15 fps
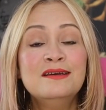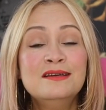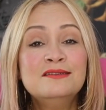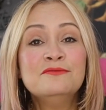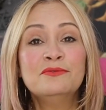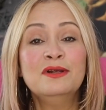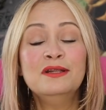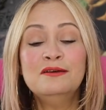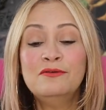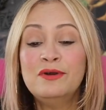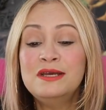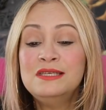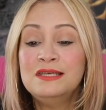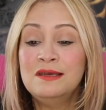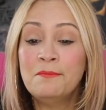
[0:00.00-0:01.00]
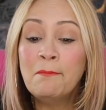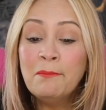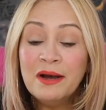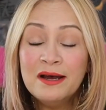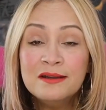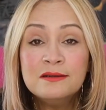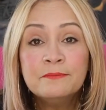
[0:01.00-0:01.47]
It's really crazy.
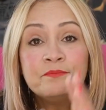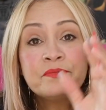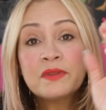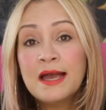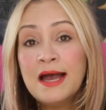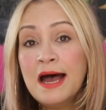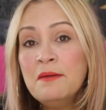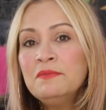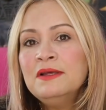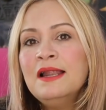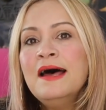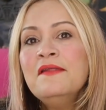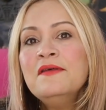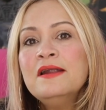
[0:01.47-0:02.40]
But I'm glad